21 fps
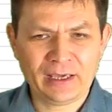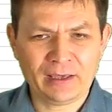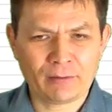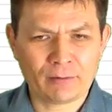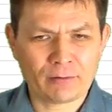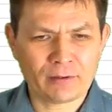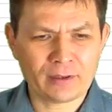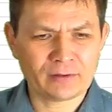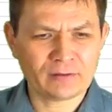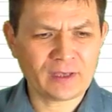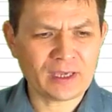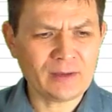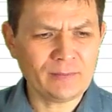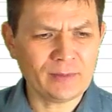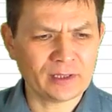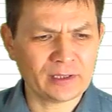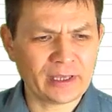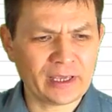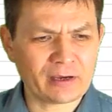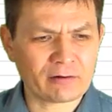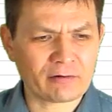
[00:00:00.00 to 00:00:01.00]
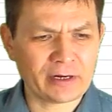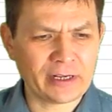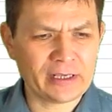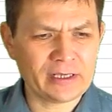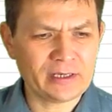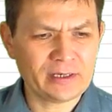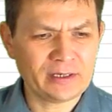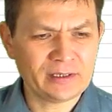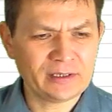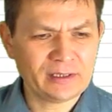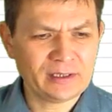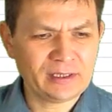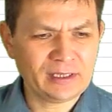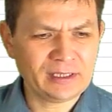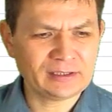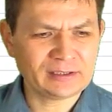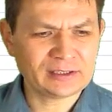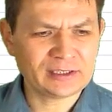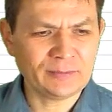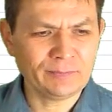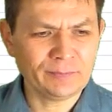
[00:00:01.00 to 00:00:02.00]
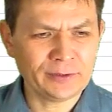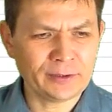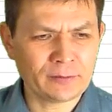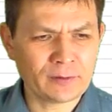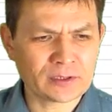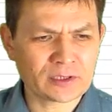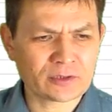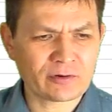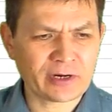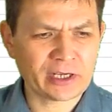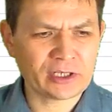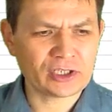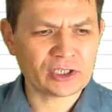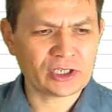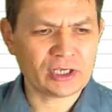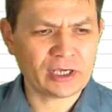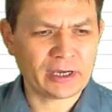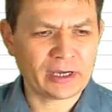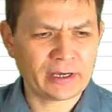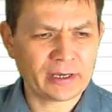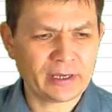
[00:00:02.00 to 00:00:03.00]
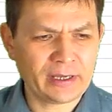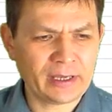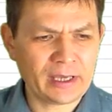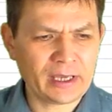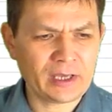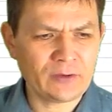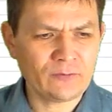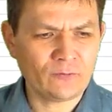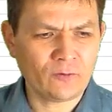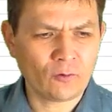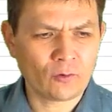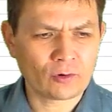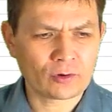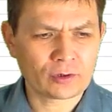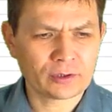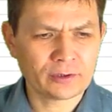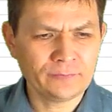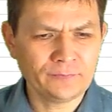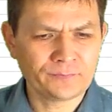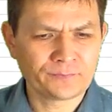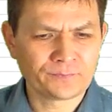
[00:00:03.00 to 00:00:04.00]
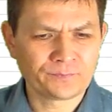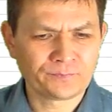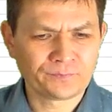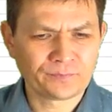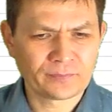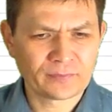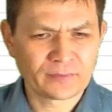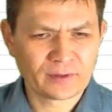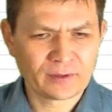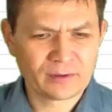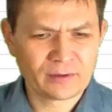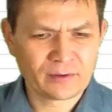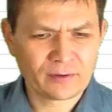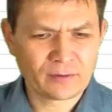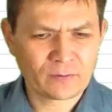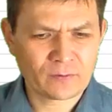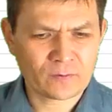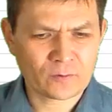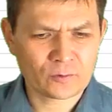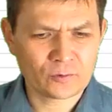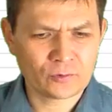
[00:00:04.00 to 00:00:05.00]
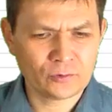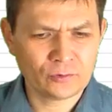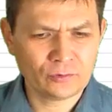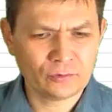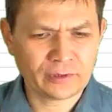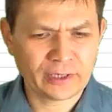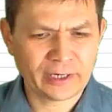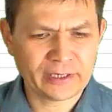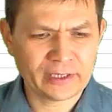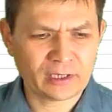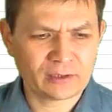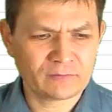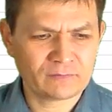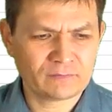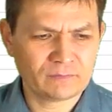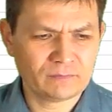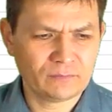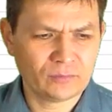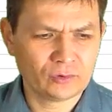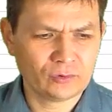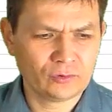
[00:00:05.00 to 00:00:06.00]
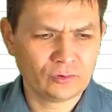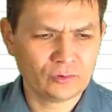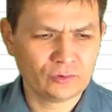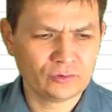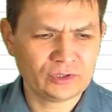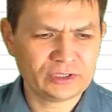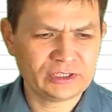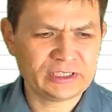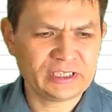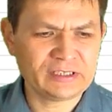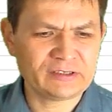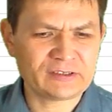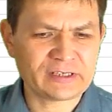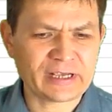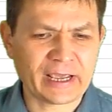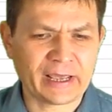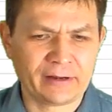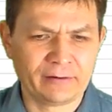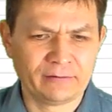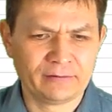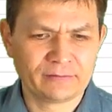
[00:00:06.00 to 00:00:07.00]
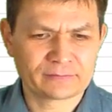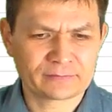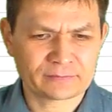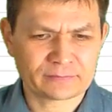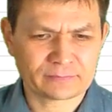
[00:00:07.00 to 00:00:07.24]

And the table array is simply this range here, A4 through, would do C10.